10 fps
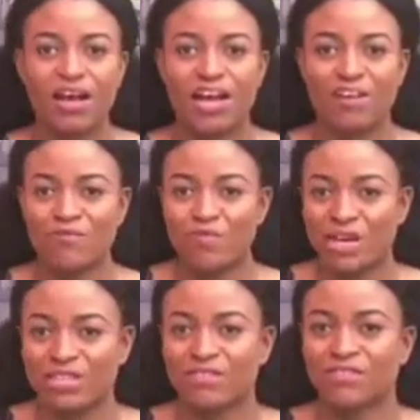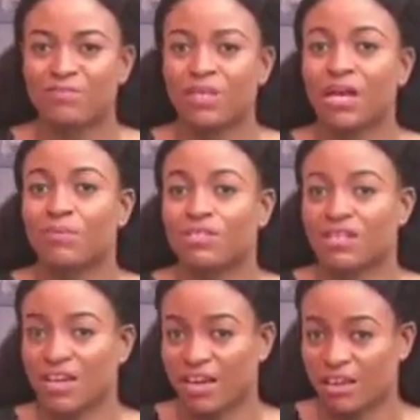and we wait till something happens
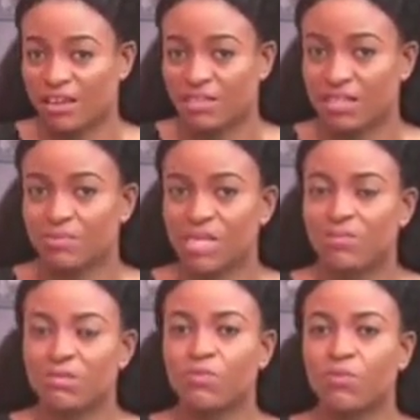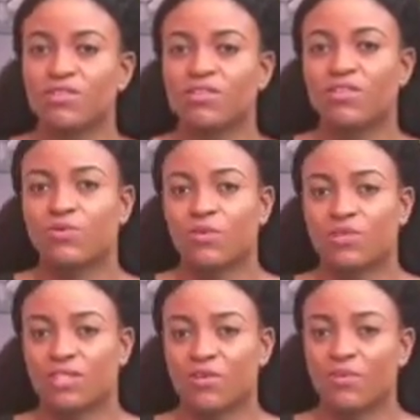again. Sometimes more serious
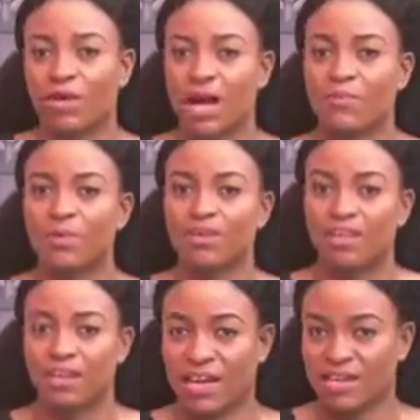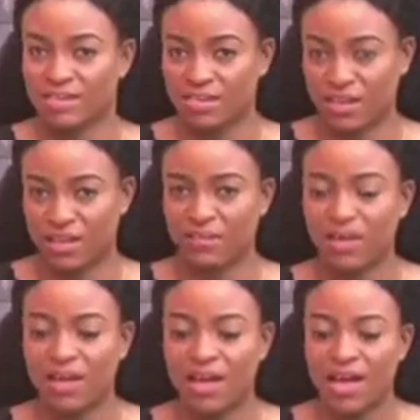than what happened the last time.
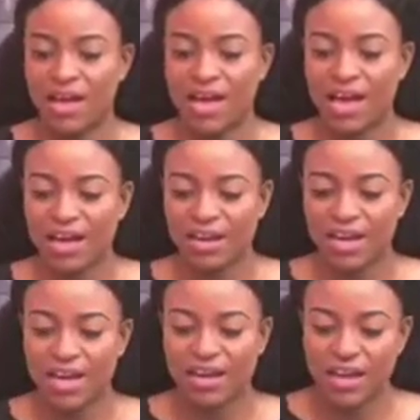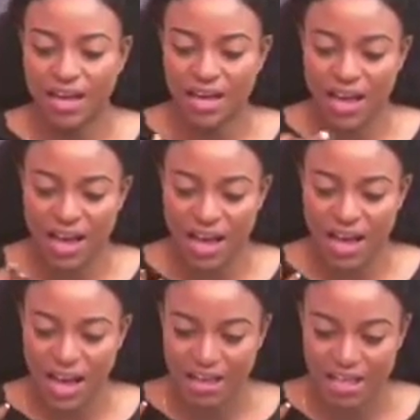And
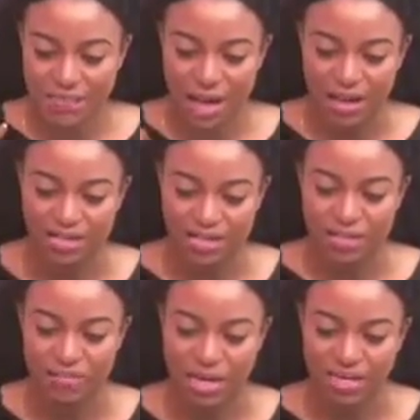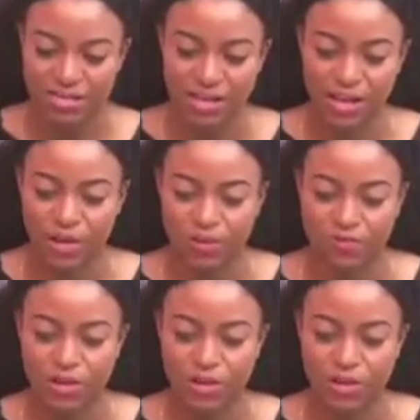I keep asking myself,